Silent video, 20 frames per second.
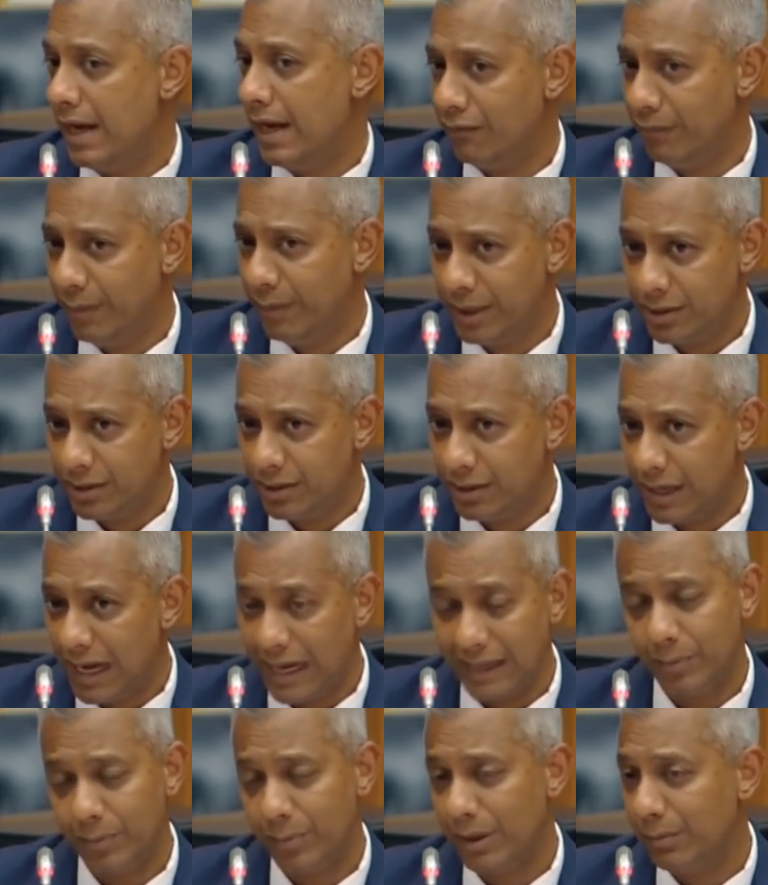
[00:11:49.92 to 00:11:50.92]
I've mentioned
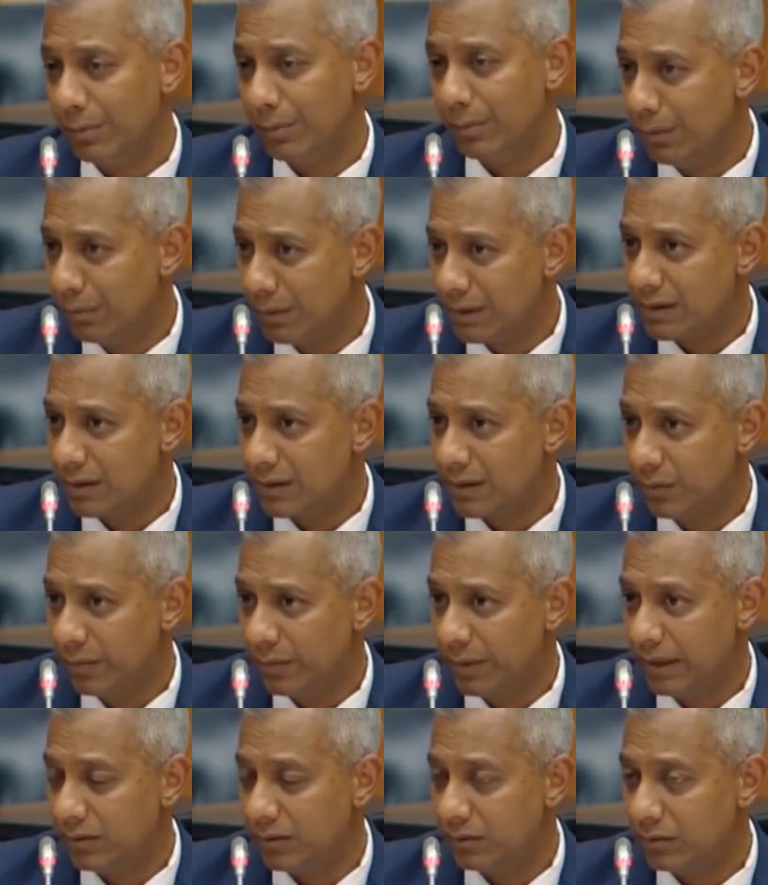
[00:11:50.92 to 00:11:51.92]
other prepayments that were
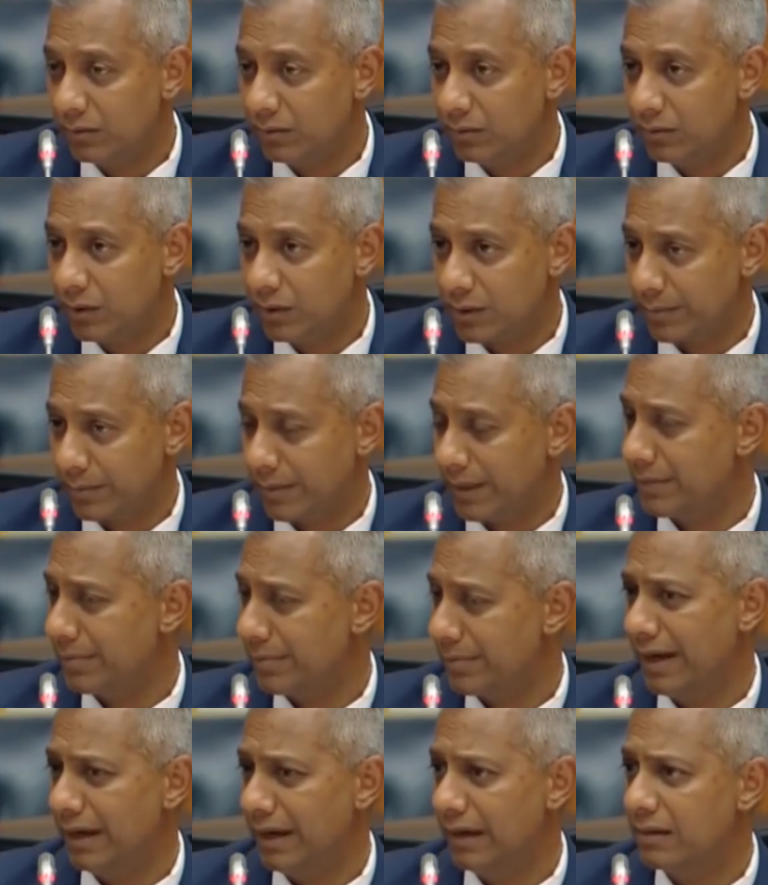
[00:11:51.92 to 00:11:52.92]
made to Cost
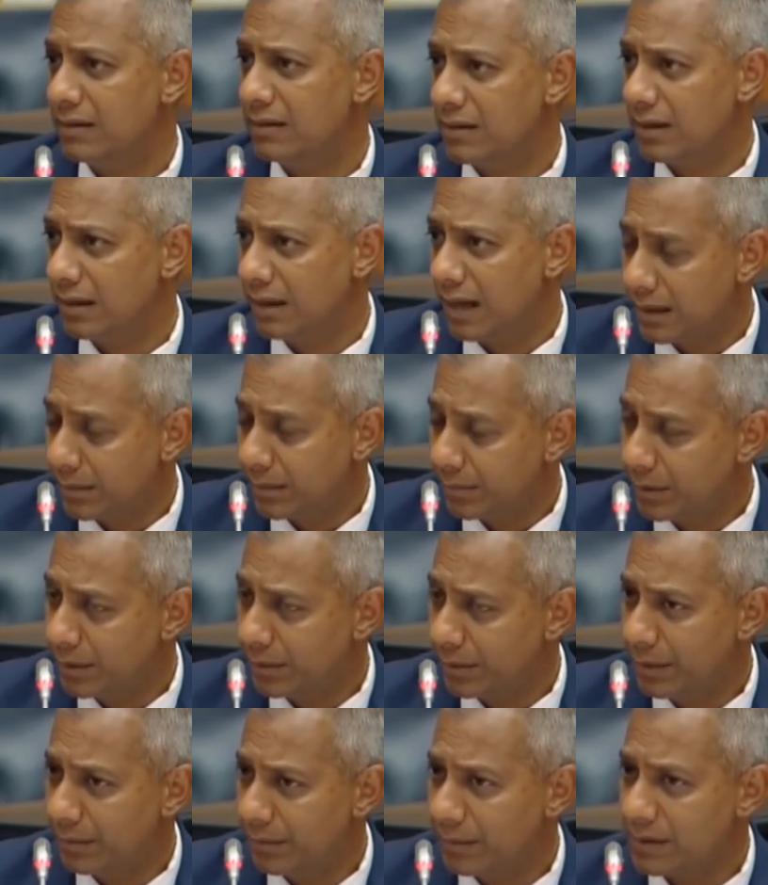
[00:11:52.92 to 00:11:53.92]
Plus Mines and other
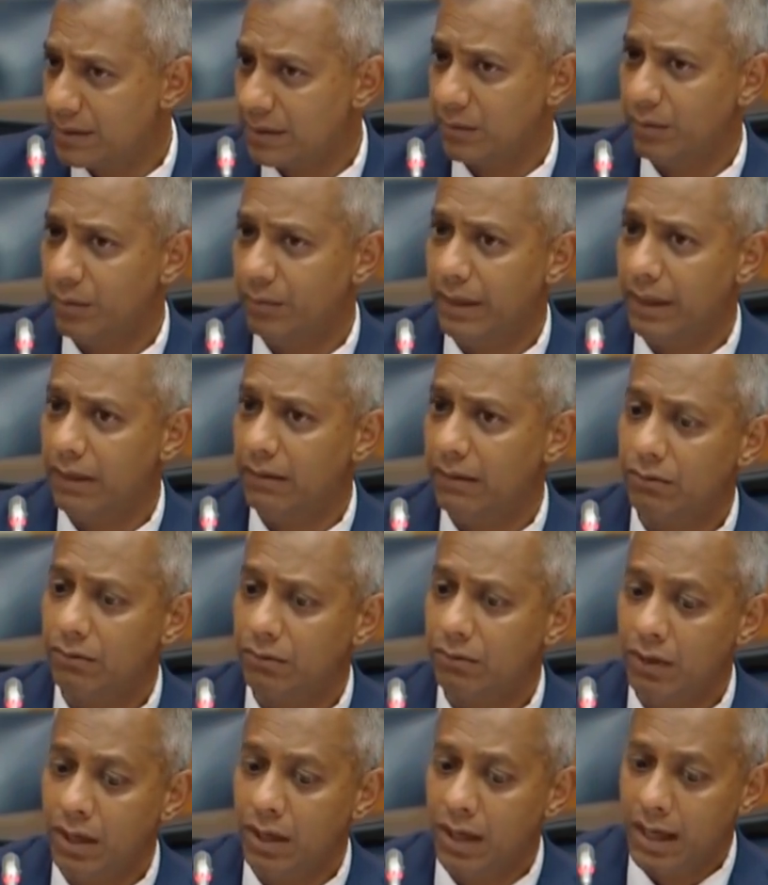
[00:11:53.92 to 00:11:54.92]
prepayments that were made
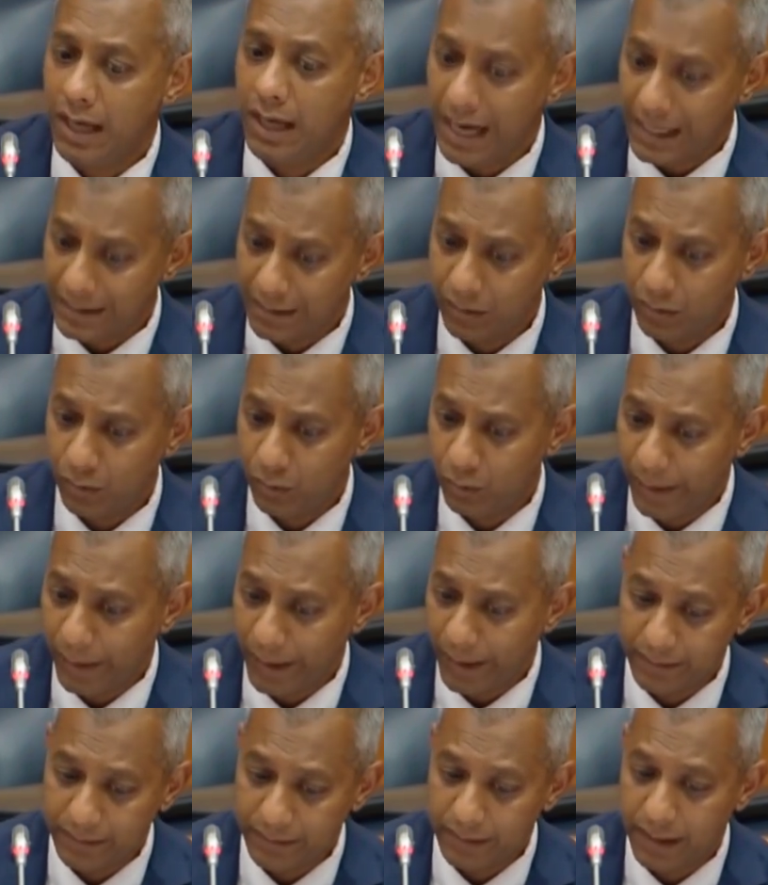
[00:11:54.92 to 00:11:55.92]
to other coal
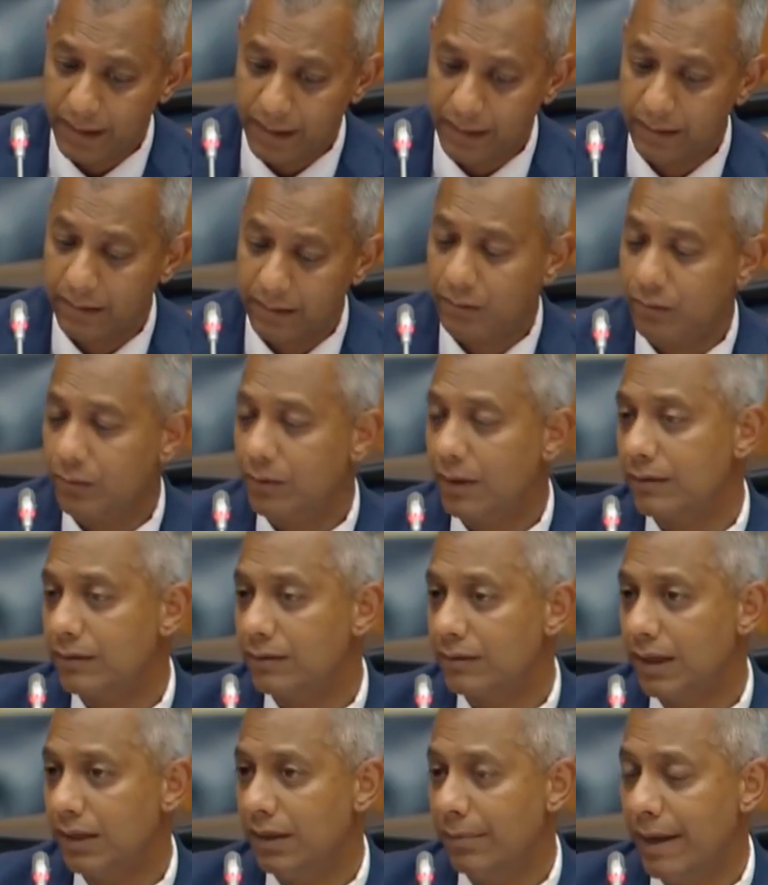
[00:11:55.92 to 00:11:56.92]
miners under the
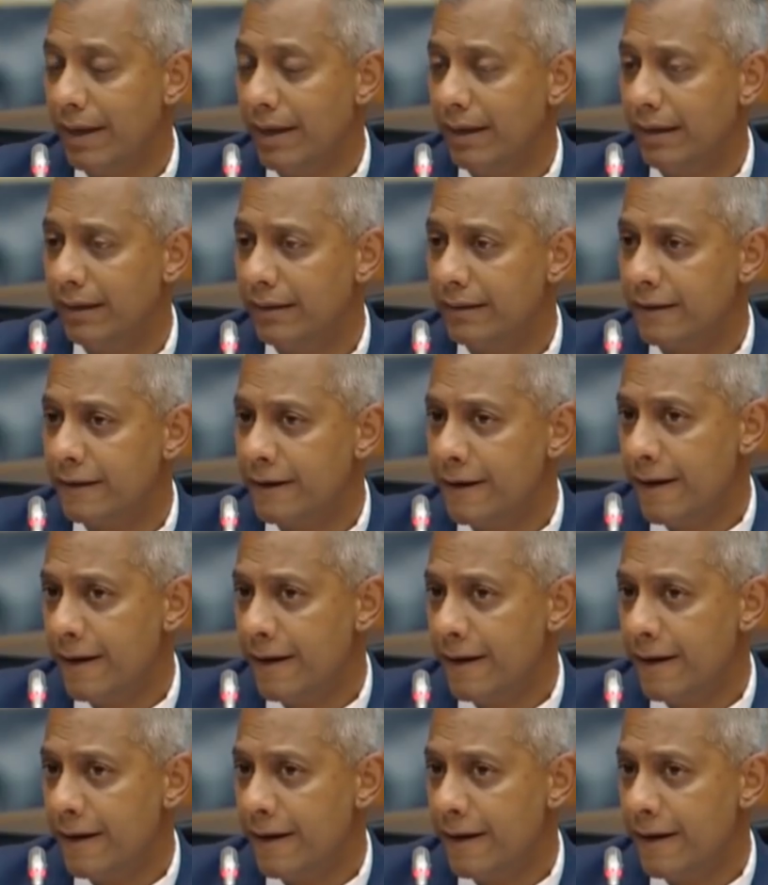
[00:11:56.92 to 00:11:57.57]
2008 mandate.